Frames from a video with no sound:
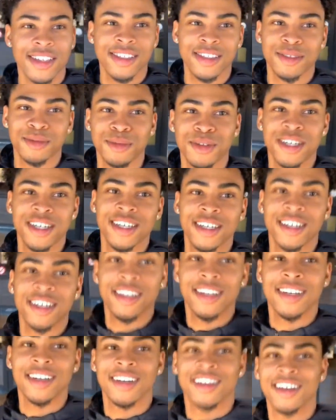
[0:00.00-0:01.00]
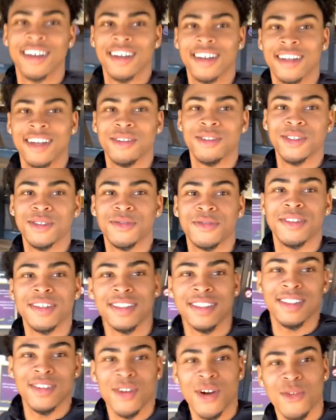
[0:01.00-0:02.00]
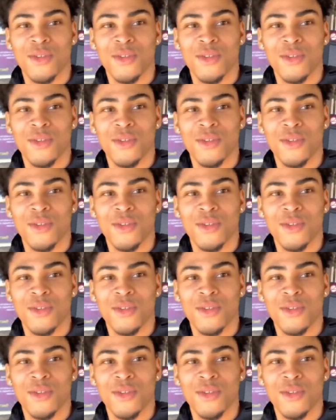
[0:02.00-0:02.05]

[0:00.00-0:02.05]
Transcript: boy. Yeah, we just finished up our work.